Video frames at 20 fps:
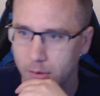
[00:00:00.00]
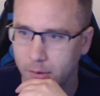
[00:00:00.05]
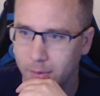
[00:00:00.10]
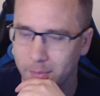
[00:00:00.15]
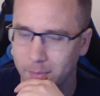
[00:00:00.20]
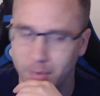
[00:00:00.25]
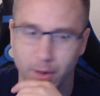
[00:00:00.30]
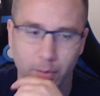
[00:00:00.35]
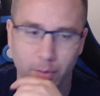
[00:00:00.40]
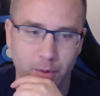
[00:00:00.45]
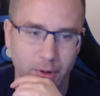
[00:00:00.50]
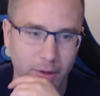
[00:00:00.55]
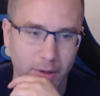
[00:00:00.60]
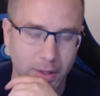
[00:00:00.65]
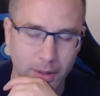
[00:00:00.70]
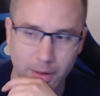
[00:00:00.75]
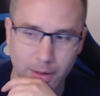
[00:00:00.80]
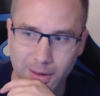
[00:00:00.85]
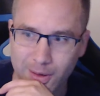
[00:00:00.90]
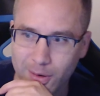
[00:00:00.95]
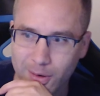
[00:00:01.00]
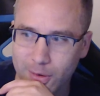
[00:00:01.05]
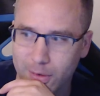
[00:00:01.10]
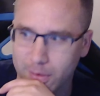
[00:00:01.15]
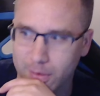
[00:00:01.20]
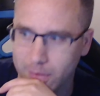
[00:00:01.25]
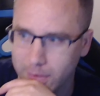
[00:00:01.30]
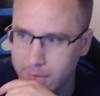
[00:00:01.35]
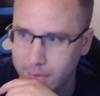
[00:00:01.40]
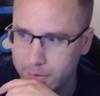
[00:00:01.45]
but when I get
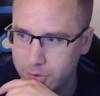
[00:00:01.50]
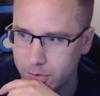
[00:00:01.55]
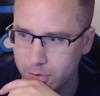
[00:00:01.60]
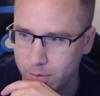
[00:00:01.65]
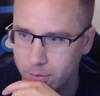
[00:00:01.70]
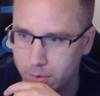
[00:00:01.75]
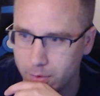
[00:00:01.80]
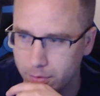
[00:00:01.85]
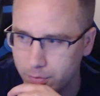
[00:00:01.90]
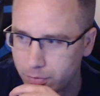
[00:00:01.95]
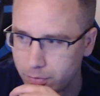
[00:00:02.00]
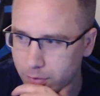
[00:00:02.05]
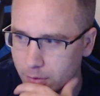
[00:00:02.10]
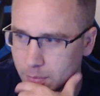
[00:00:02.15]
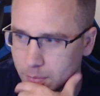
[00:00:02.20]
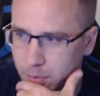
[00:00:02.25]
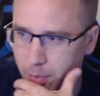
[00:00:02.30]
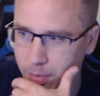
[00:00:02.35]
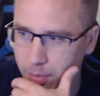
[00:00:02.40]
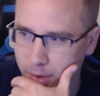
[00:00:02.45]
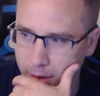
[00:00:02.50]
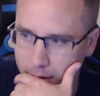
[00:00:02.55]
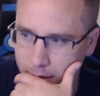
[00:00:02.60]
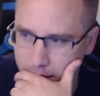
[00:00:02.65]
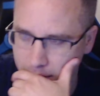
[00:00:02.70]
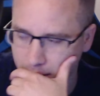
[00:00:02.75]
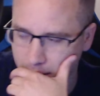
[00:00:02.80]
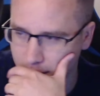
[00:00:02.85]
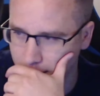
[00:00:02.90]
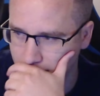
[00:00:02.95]
here, I actually want to flip
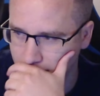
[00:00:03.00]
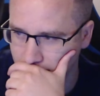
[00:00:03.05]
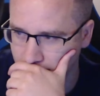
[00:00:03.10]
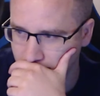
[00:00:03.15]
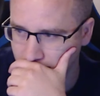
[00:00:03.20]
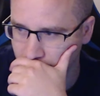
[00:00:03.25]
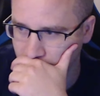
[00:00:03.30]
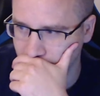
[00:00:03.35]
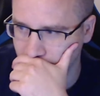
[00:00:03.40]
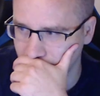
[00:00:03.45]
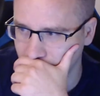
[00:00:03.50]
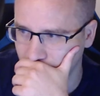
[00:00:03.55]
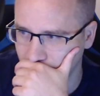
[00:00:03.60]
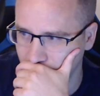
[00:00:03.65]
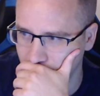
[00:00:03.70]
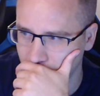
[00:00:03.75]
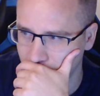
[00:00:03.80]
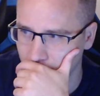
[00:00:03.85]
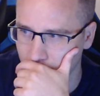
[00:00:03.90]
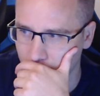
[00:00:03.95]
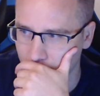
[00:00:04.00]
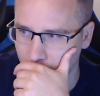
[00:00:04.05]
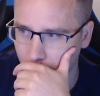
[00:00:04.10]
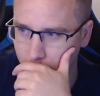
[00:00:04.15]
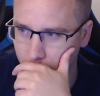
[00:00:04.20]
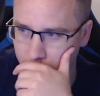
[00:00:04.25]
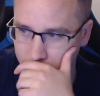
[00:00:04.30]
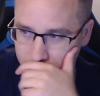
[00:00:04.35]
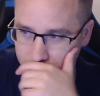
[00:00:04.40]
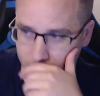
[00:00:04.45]
back. All
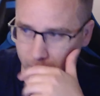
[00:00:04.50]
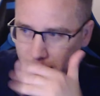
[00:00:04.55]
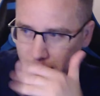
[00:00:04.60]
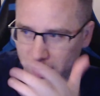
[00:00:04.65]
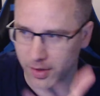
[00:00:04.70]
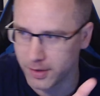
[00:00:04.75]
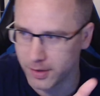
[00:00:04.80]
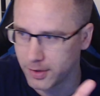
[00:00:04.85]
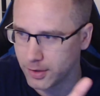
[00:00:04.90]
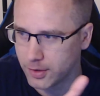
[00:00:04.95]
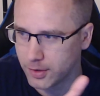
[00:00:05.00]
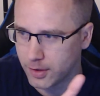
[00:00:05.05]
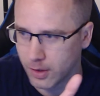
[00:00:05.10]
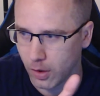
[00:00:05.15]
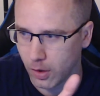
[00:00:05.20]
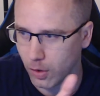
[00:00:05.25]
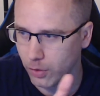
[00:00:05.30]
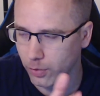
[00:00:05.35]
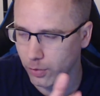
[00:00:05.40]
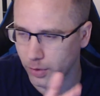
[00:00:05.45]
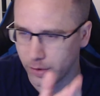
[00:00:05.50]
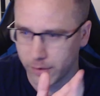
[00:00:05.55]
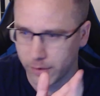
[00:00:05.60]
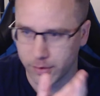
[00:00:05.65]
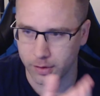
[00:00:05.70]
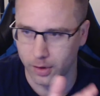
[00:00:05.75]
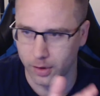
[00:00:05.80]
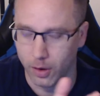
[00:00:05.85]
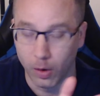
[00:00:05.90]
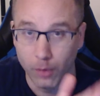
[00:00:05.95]
right, so I mean, this is the old one.
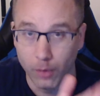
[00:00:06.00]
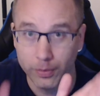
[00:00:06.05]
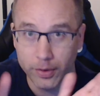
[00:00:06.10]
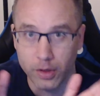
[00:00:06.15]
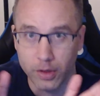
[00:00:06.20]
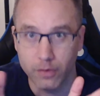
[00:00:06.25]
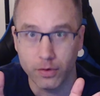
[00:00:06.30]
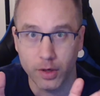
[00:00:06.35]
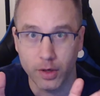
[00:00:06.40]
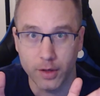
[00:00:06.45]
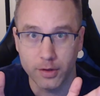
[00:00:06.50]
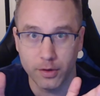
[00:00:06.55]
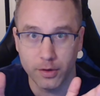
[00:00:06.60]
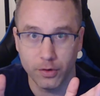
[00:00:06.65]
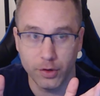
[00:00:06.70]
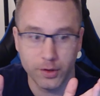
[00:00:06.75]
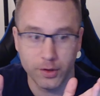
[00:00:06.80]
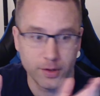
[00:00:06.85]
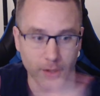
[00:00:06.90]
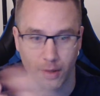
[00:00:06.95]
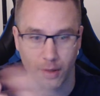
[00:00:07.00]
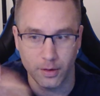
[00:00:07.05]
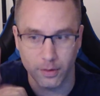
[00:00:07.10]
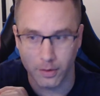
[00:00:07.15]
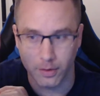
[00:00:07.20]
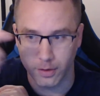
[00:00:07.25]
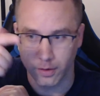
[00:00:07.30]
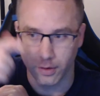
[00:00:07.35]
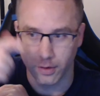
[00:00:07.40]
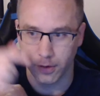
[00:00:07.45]
Hopefully, you guys already seen
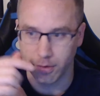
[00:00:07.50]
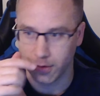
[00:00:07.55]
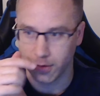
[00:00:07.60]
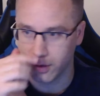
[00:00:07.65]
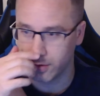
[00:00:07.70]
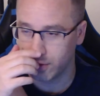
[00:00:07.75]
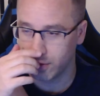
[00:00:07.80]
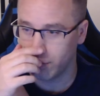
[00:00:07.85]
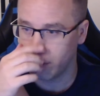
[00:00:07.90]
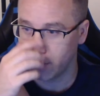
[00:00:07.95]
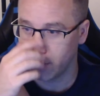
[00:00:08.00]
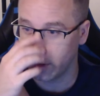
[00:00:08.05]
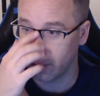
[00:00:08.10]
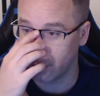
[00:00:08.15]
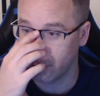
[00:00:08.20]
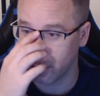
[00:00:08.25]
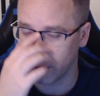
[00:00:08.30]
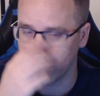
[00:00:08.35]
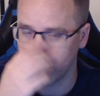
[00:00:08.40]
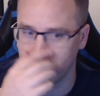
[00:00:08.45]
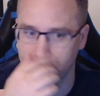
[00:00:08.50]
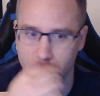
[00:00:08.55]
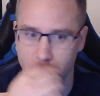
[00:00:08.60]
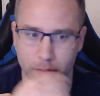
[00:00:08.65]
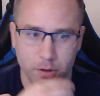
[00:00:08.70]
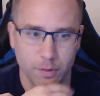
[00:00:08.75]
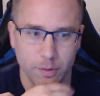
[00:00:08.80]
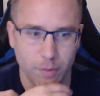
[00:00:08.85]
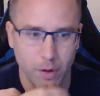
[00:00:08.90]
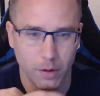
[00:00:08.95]
the video that goes to
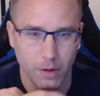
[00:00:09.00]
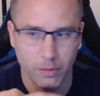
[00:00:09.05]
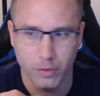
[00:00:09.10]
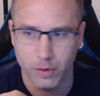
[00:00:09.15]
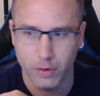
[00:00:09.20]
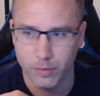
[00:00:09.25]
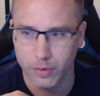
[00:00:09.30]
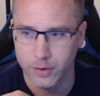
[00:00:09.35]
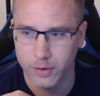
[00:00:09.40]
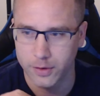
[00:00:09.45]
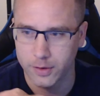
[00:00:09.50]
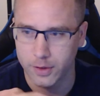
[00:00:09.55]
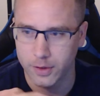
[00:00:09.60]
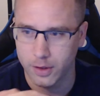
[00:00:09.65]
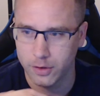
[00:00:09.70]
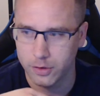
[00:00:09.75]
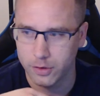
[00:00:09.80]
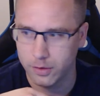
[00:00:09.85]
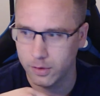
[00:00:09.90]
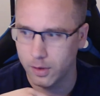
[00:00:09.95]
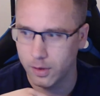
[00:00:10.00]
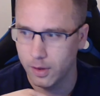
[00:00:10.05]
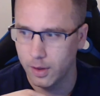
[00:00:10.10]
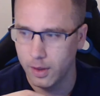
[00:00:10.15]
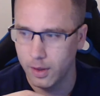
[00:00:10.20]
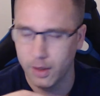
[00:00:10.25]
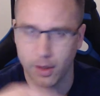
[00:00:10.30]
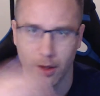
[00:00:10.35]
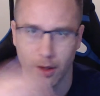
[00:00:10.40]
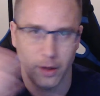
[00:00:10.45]
this PowerPoint presentation.
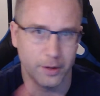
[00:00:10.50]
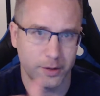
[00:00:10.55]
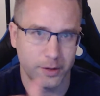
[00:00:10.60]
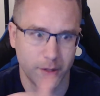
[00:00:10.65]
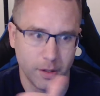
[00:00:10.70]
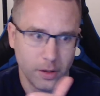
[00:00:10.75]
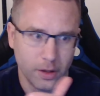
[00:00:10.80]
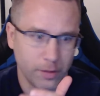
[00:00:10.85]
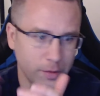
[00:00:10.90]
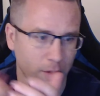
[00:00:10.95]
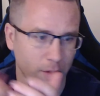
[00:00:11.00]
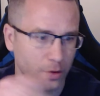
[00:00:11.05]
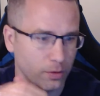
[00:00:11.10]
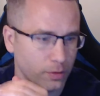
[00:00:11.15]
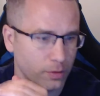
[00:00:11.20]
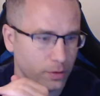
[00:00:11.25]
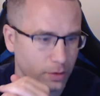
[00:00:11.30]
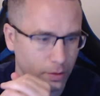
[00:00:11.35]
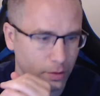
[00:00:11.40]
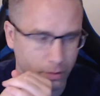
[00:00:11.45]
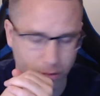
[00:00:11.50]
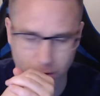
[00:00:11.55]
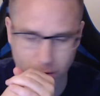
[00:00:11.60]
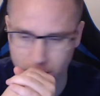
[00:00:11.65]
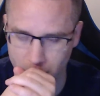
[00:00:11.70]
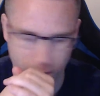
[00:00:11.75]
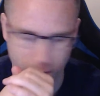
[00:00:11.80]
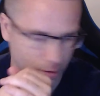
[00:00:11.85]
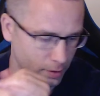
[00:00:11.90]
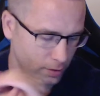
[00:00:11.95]
I set up Geezer server, and
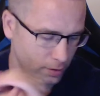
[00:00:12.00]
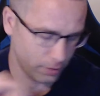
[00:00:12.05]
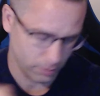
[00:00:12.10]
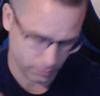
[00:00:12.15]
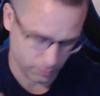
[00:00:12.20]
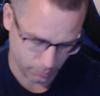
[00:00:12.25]
I did it. Oh